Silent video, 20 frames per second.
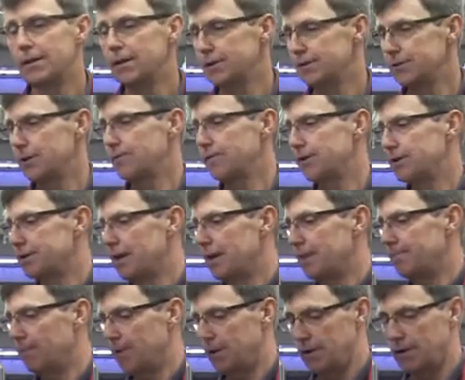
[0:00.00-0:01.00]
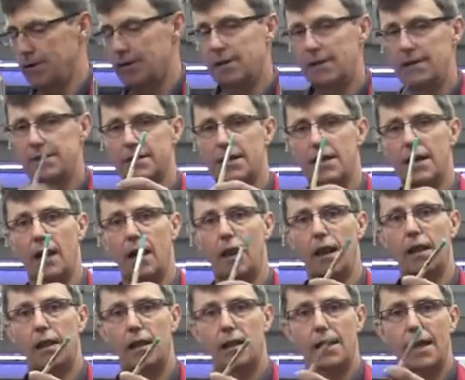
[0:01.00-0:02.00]
So for example, here's a little
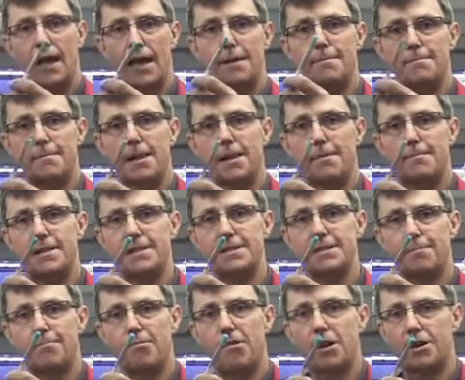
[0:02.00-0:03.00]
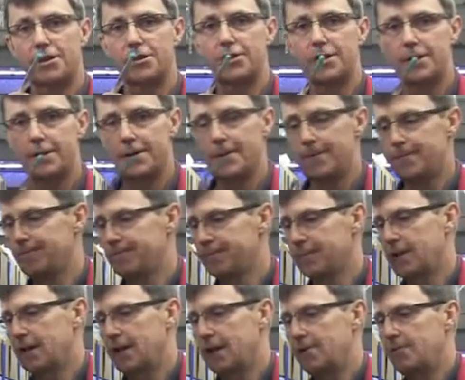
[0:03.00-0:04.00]
8mm brush.
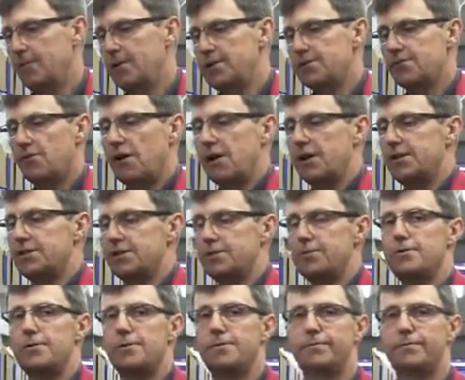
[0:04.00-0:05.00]
If we try to